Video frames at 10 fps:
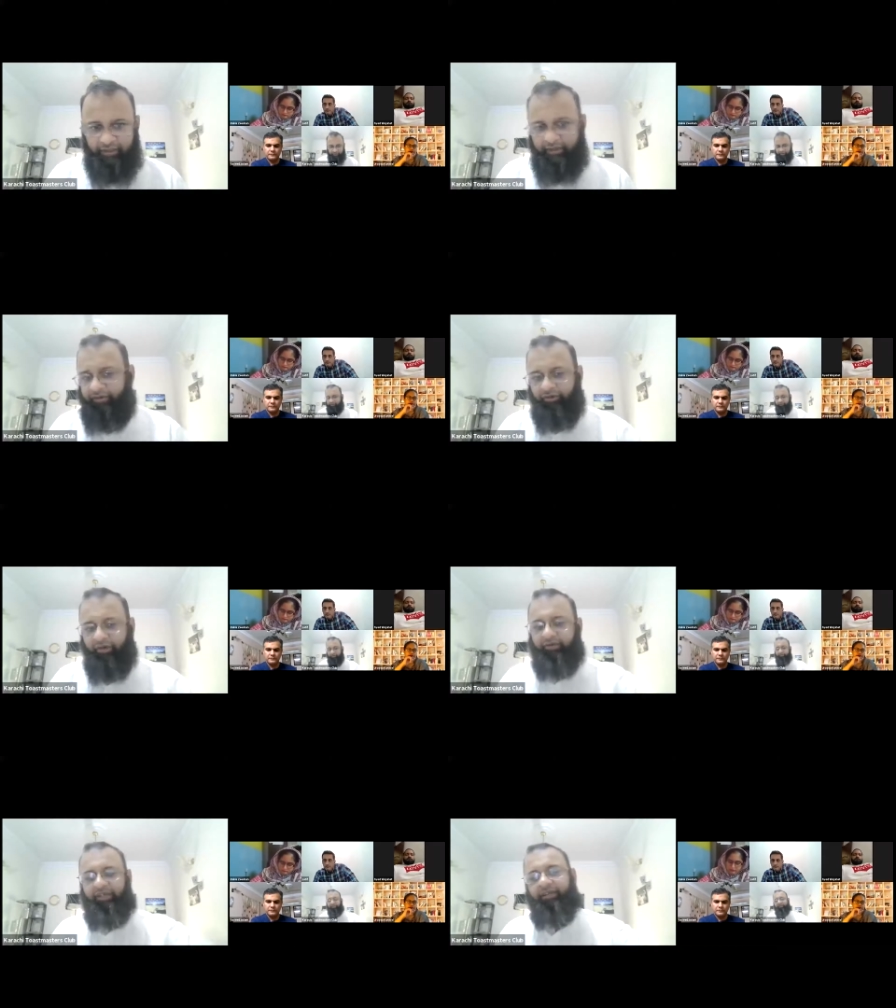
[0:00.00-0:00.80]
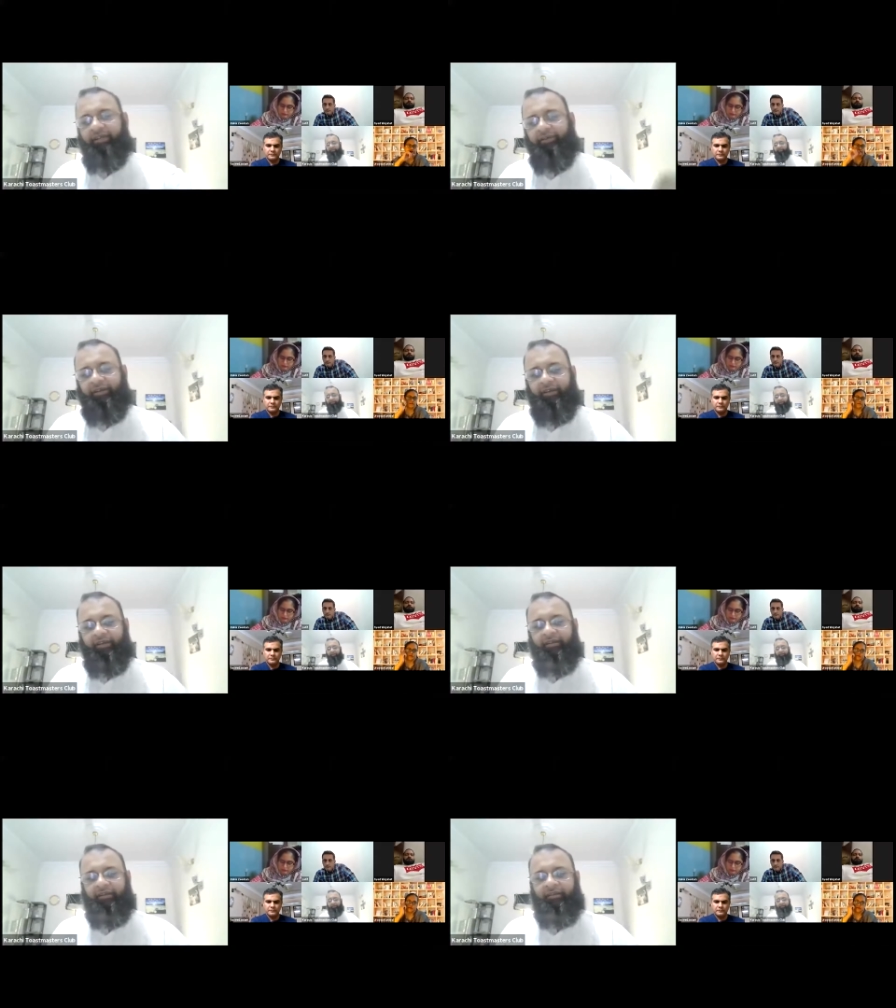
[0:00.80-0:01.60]
It's not delivered
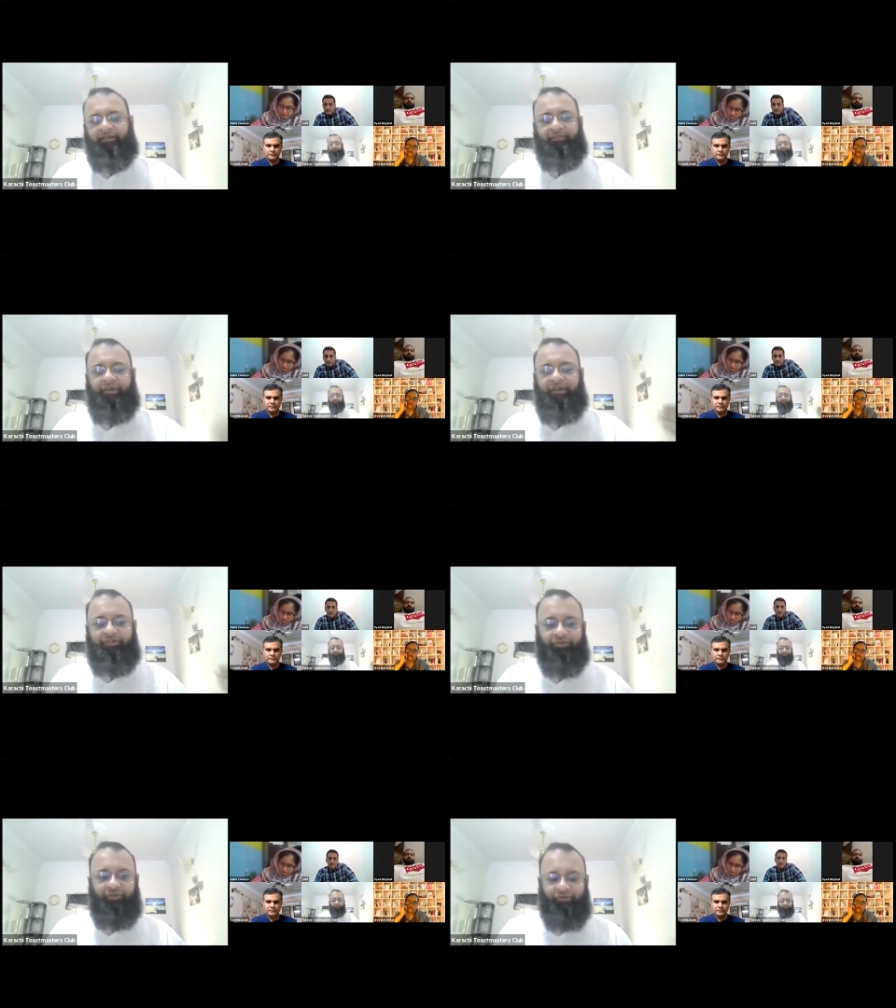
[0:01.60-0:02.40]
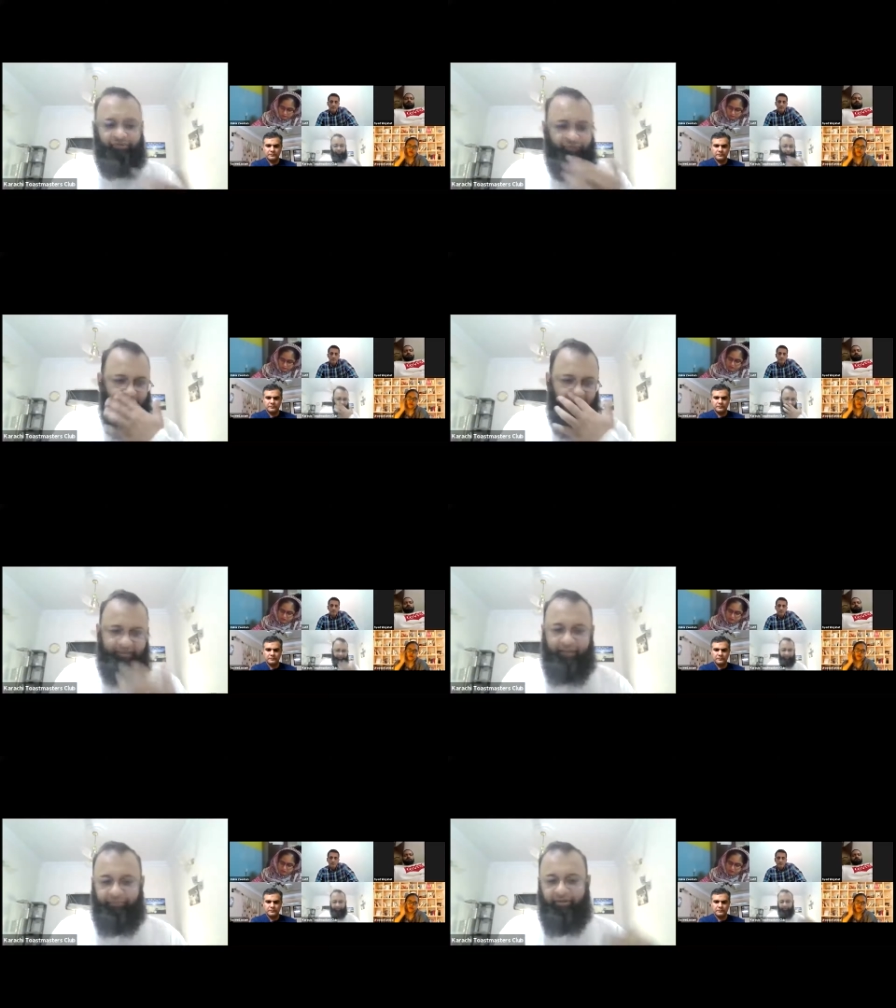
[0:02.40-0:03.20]
in a speech tone. For
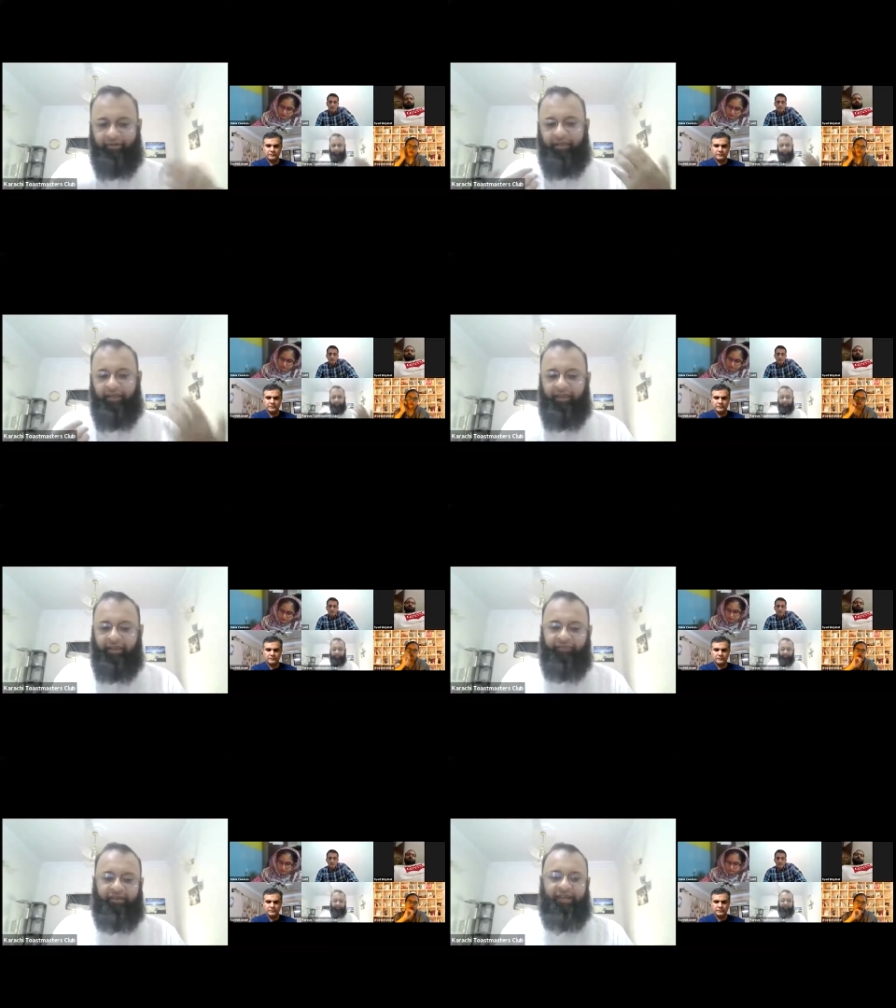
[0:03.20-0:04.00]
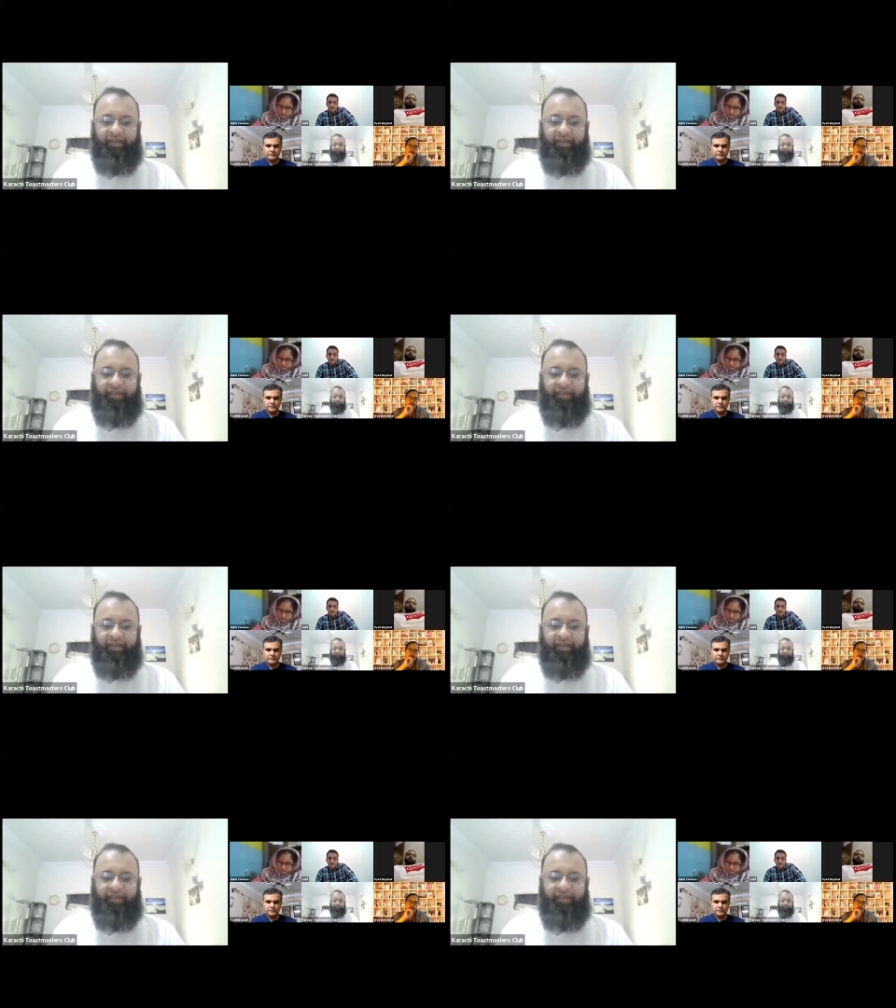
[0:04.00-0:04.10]
example, if you take